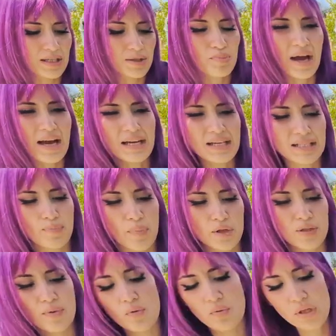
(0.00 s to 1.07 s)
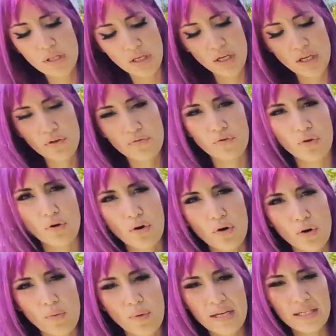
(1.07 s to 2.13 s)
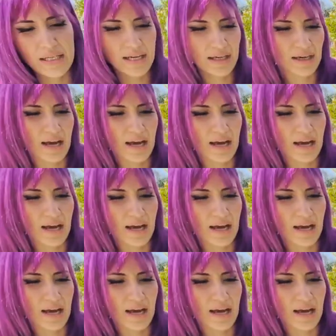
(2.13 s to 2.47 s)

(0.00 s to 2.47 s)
bike is supposed to be really good for racing,